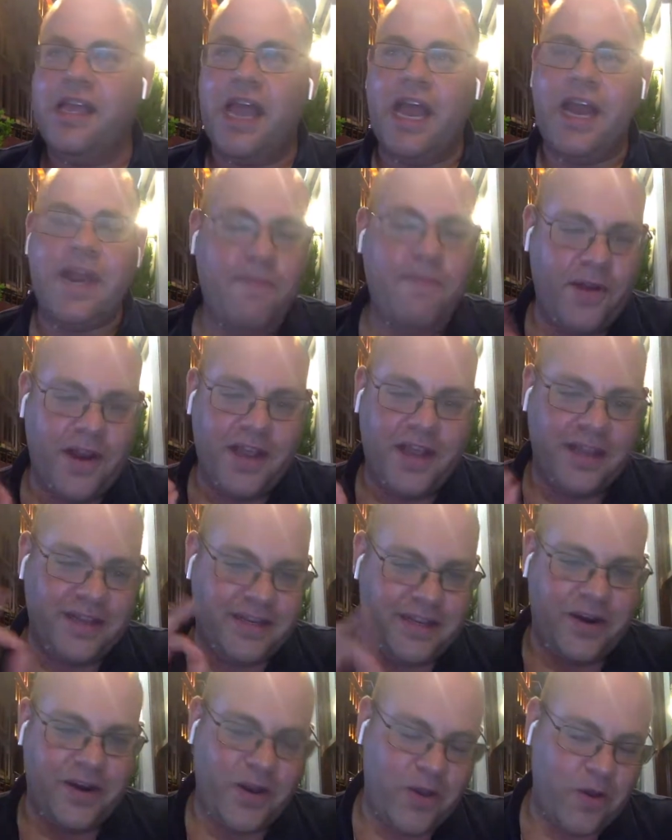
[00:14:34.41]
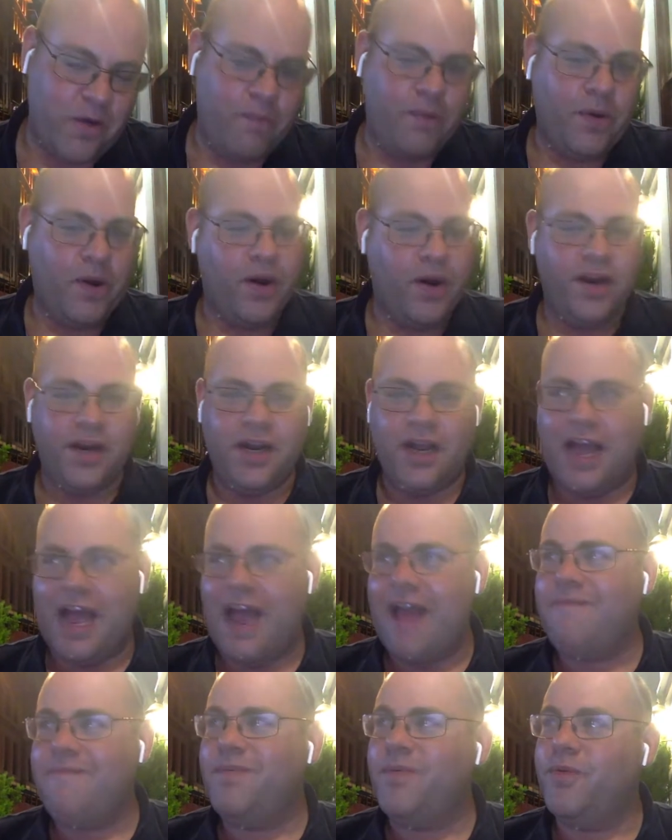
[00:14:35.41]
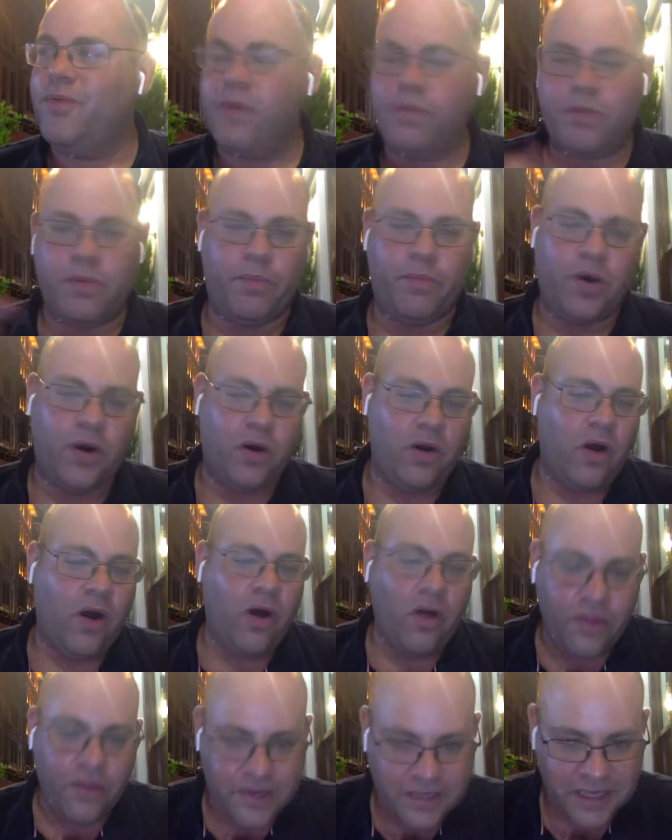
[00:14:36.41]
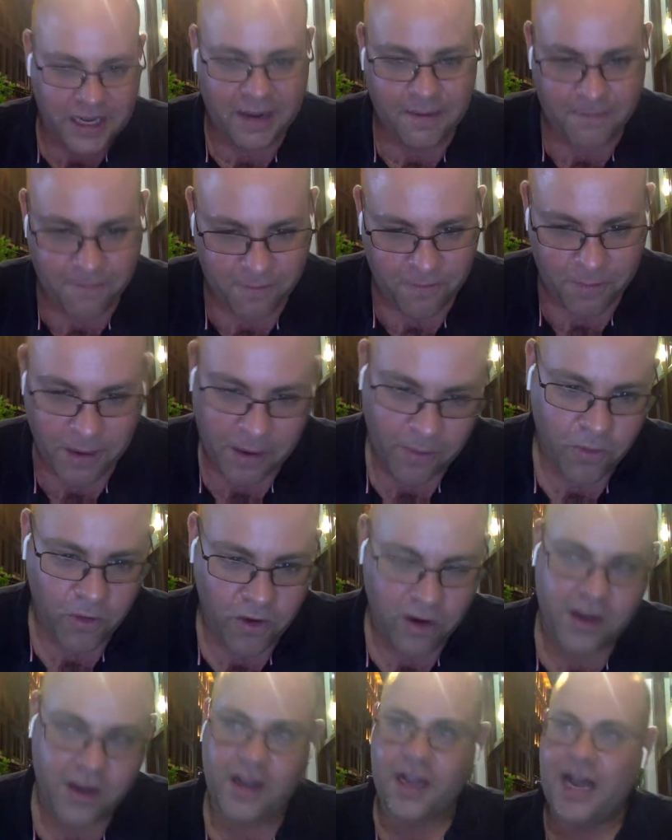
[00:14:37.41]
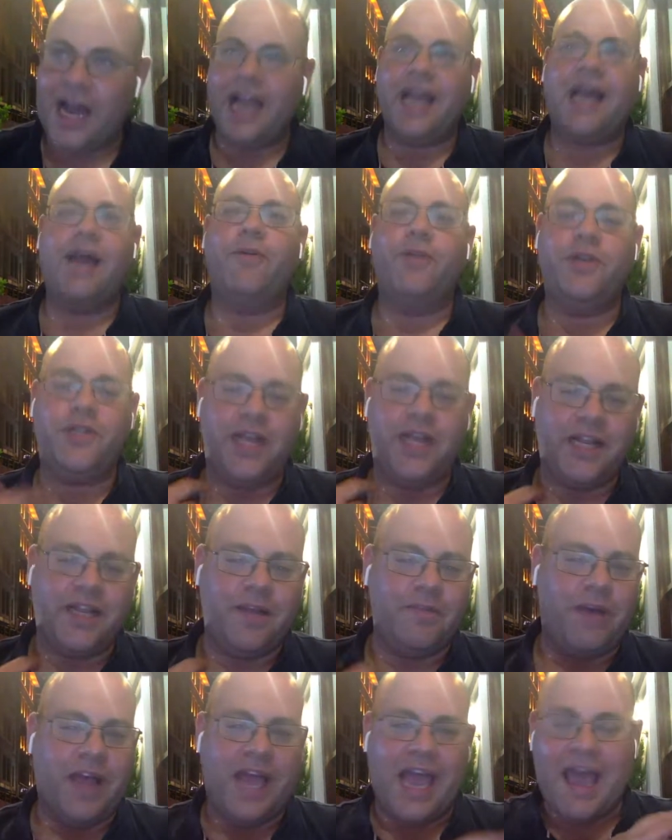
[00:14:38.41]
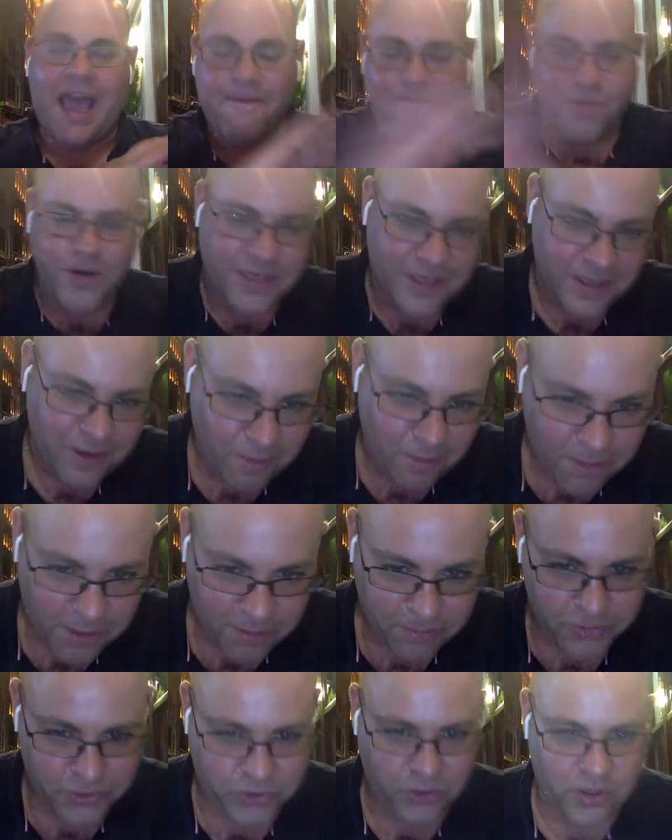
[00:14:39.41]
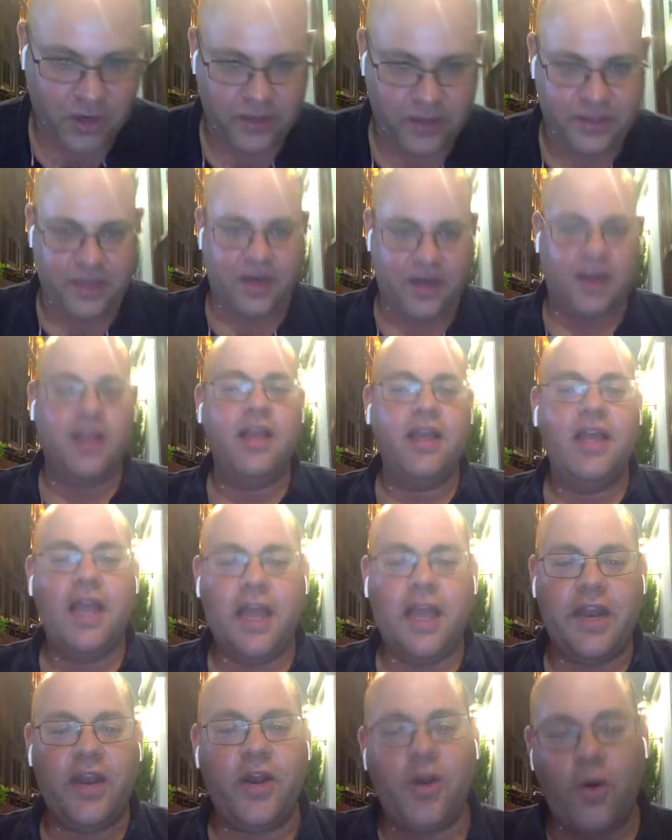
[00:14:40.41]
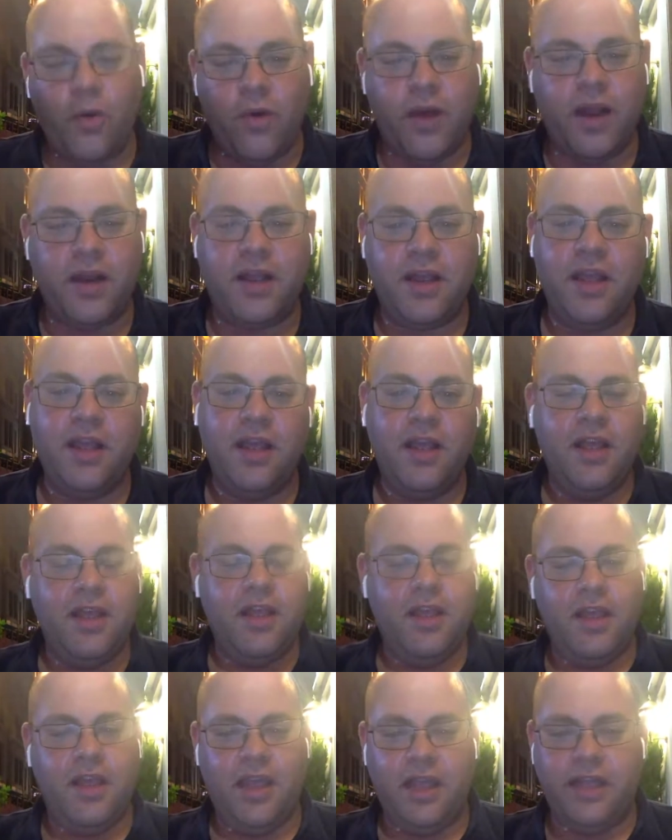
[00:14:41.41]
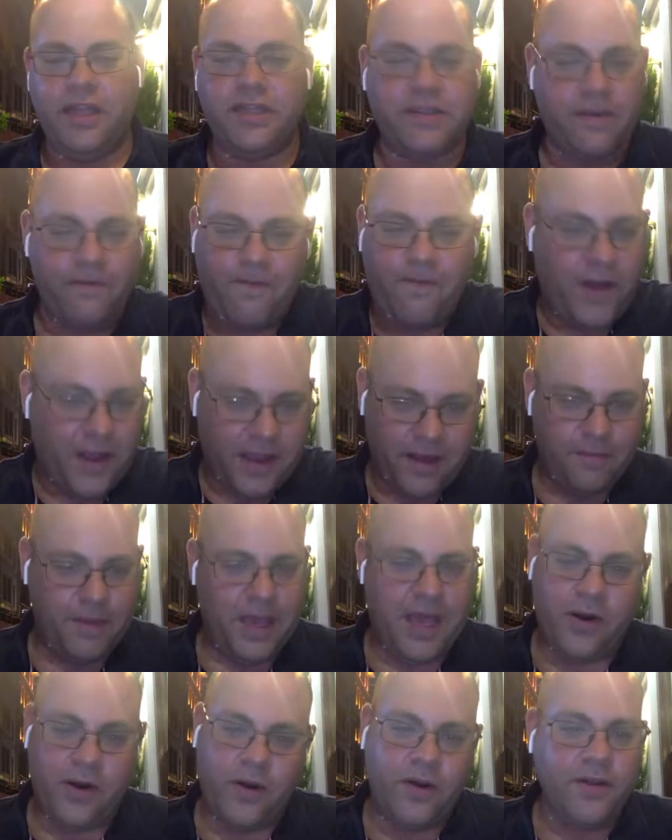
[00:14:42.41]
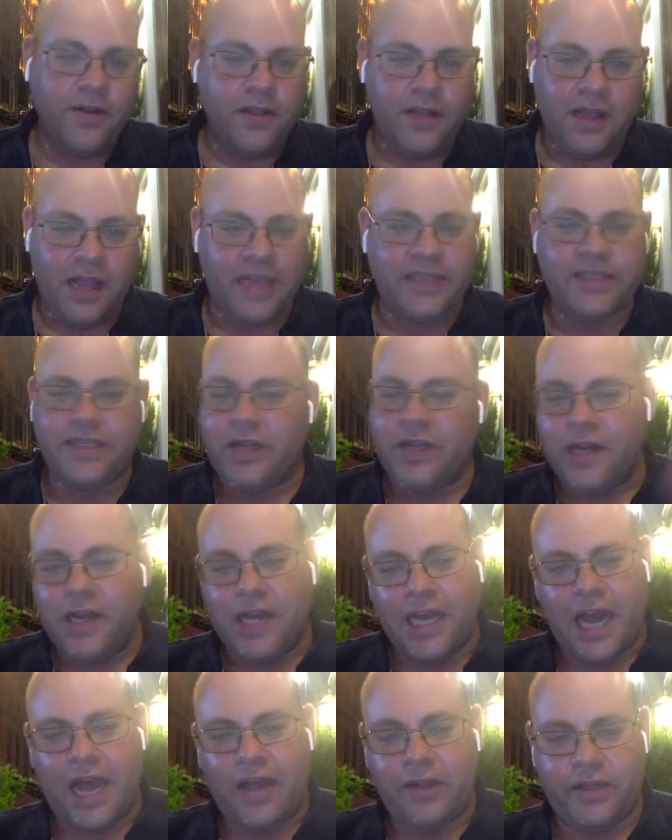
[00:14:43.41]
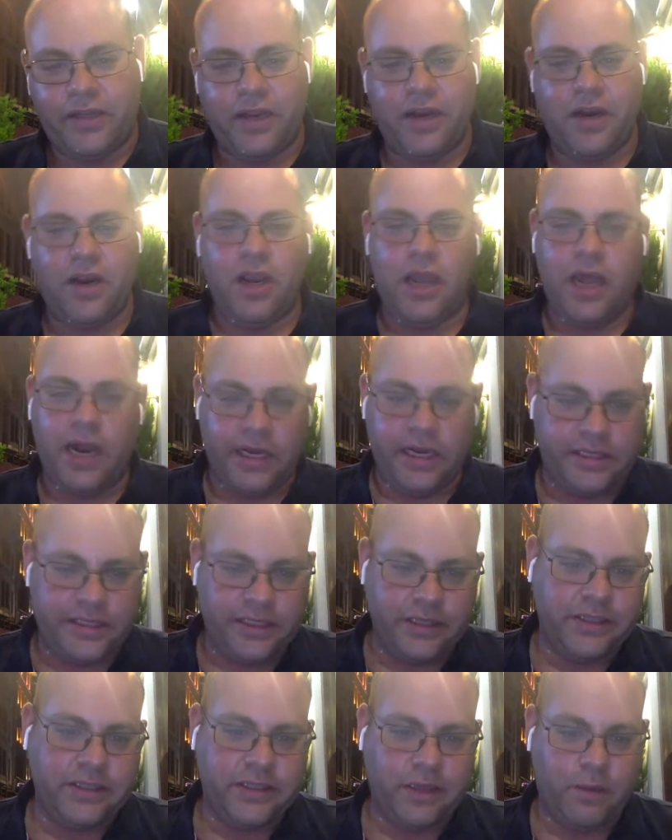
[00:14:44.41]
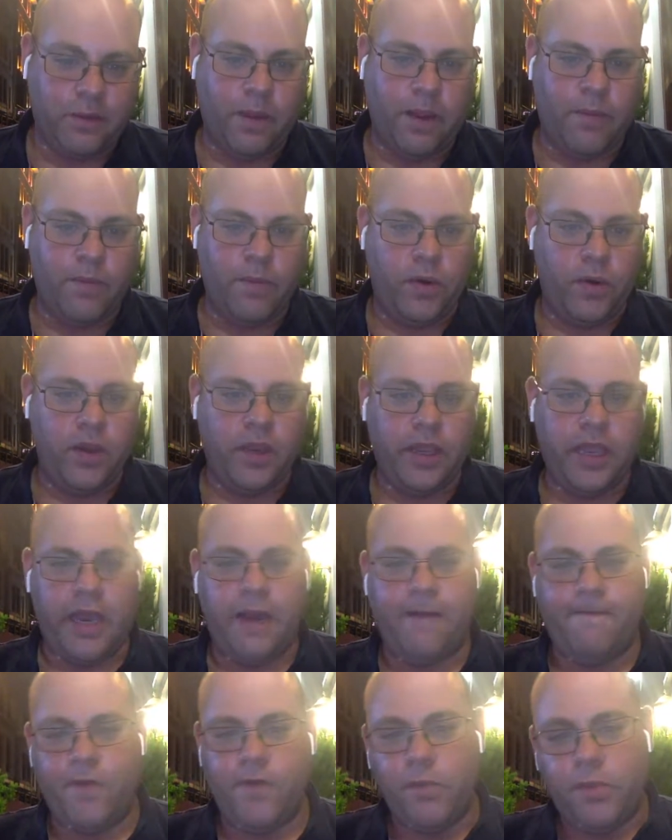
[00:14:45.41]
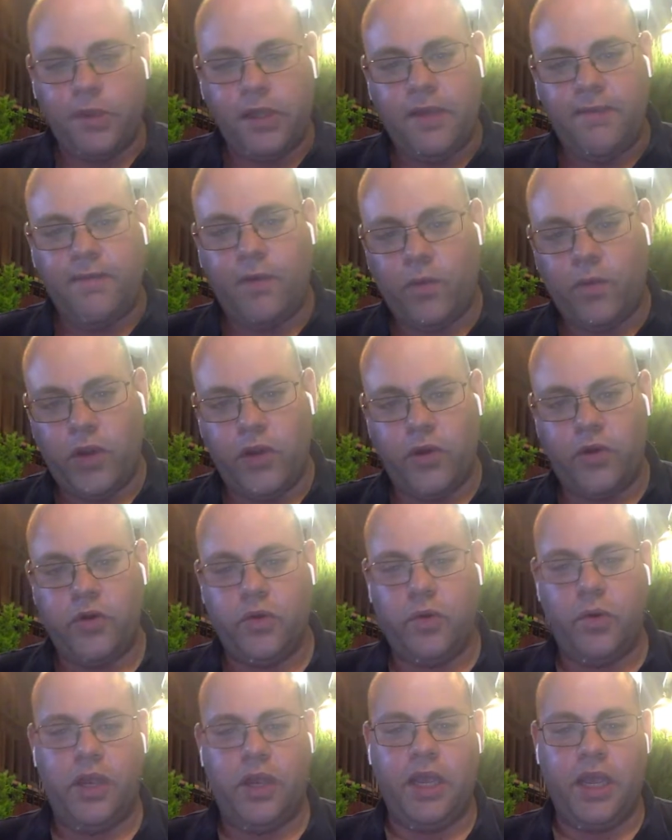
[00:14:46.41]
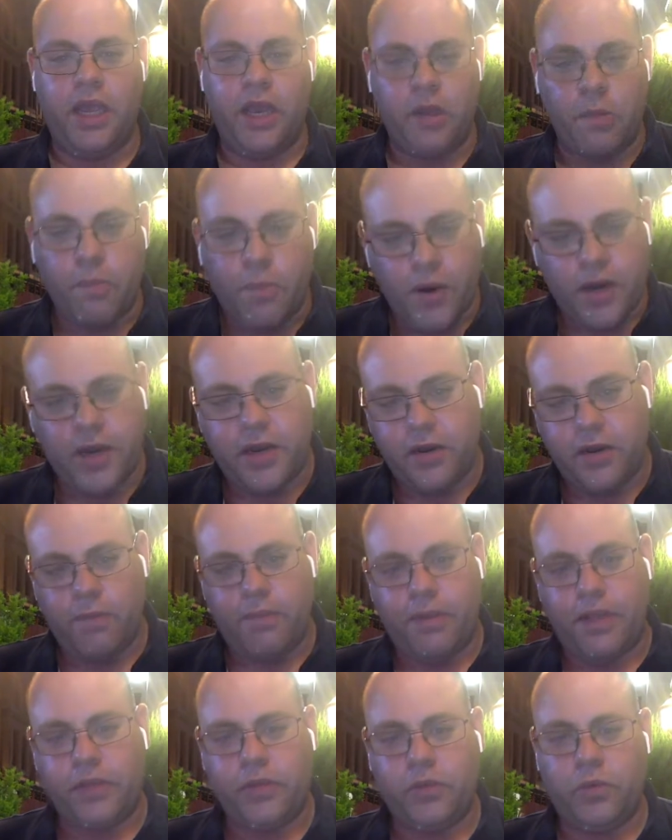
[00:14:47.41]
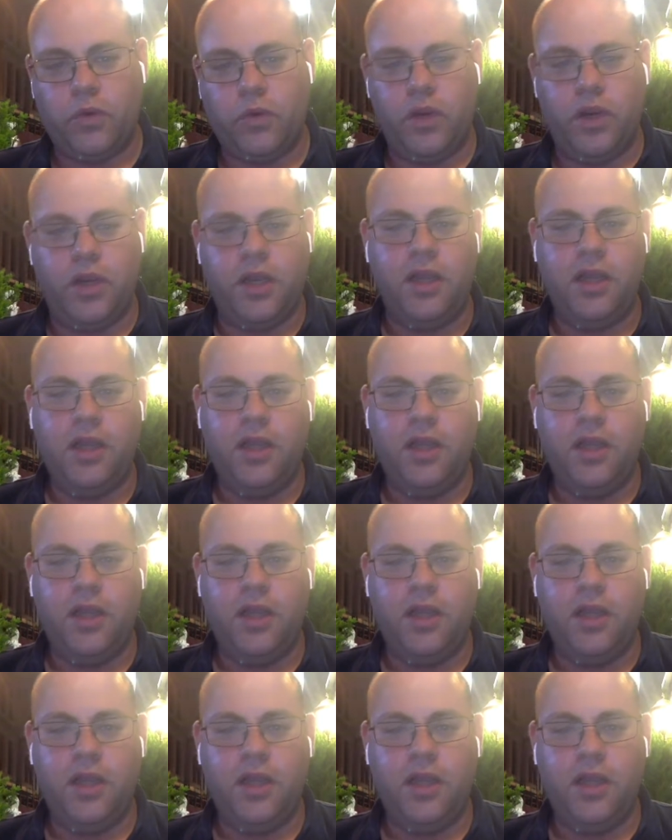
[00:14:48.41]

Anybody can tear you apart. I have been ripped apart all the time for my work. I got rejected by every single publisher out there. And you know what? It doesn't fucking matter. I still get out there and I still sell my book. And if you believe in what you're doing and you put in your best work,